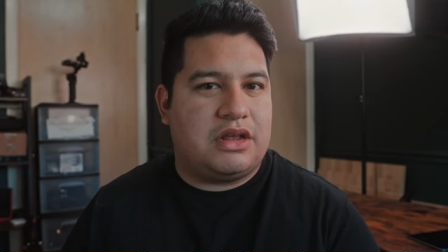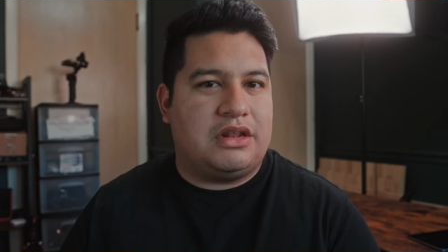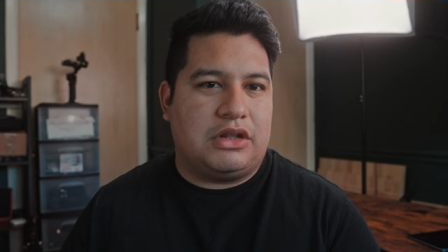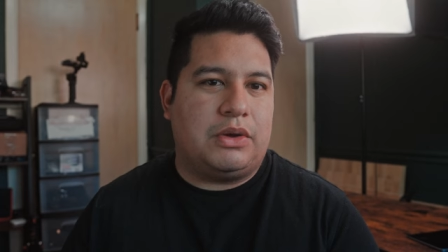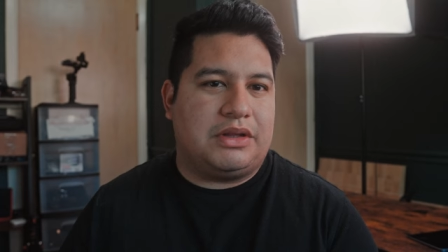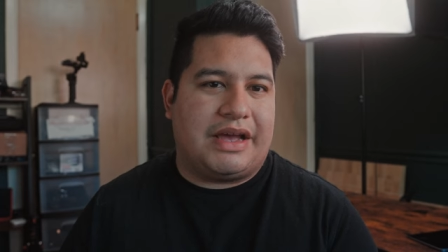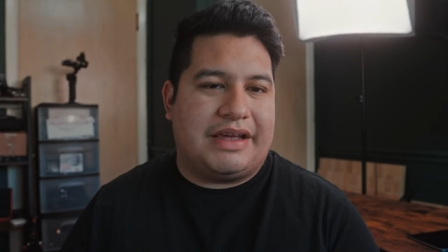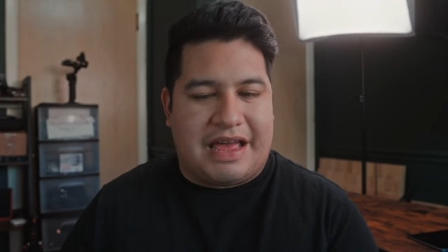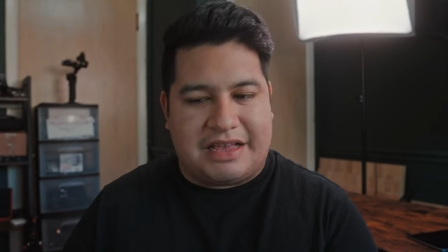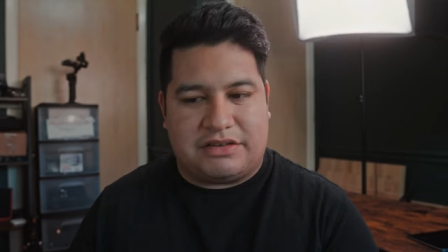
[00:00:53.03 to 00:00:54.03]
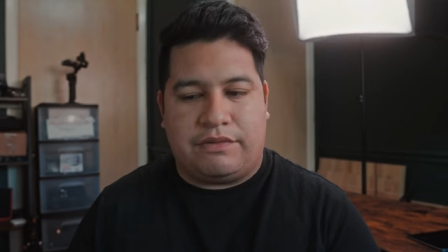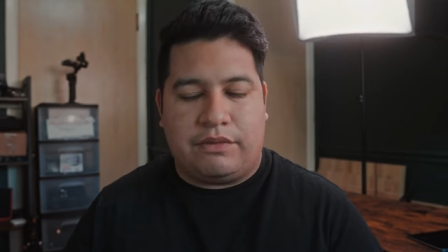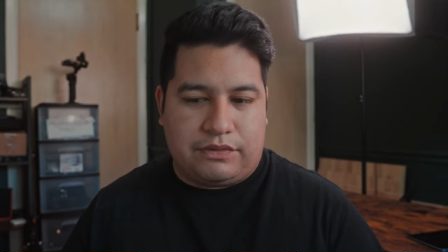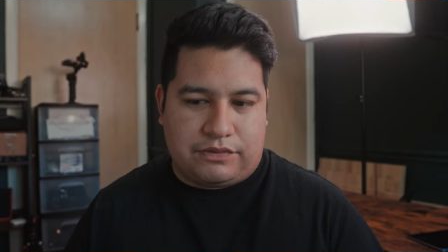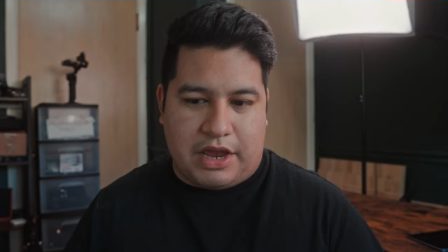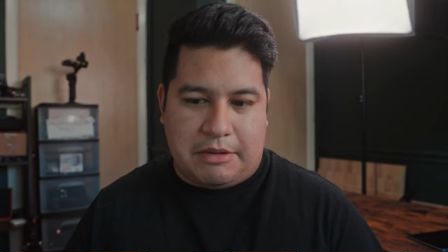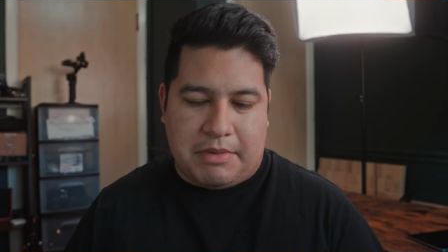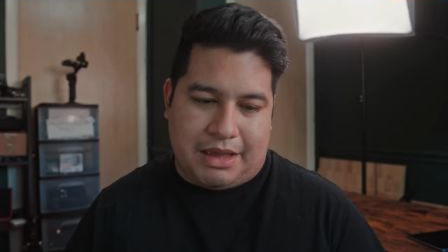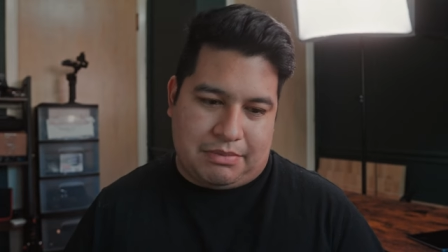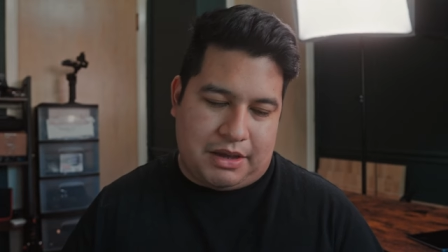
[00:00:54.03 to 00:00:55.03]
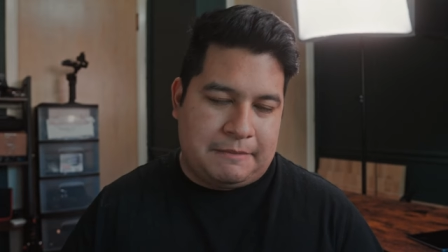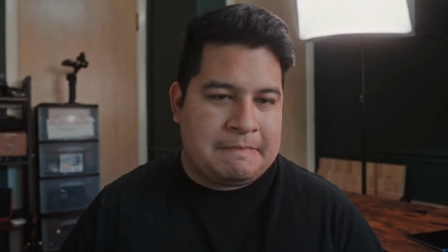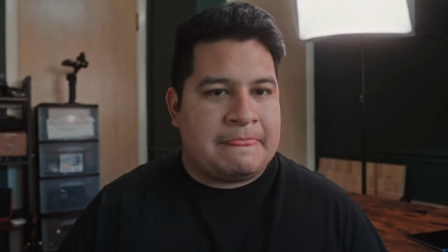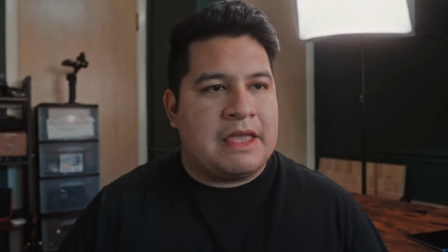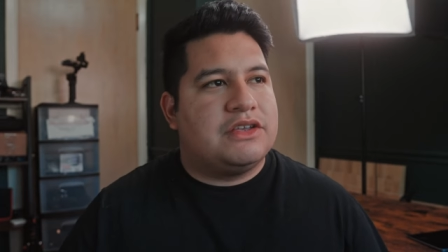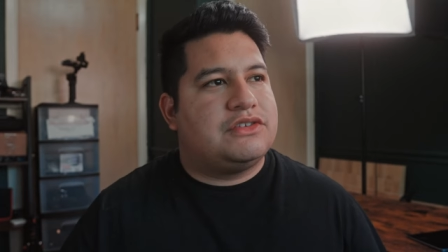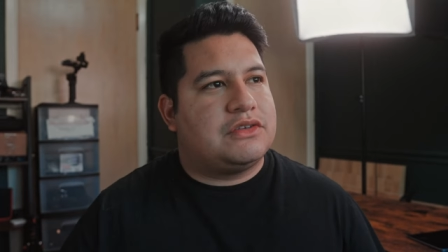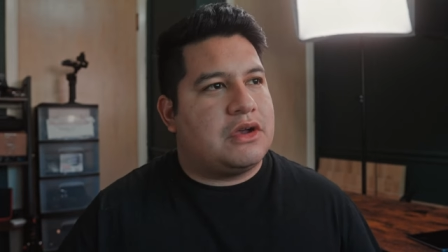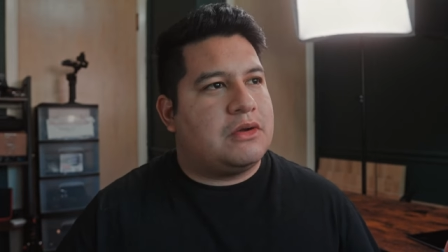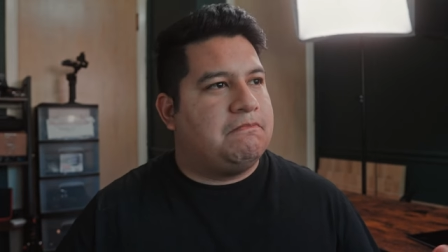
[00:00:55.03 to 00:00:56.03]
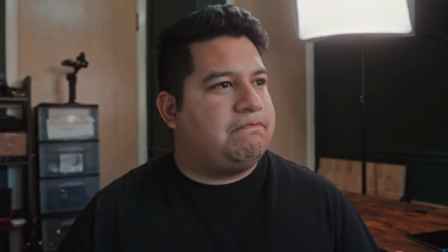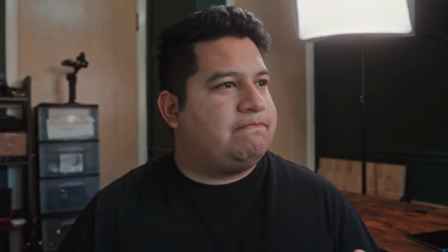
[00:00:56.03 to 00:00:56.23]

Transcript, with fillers: in low light as a full frame maybe. So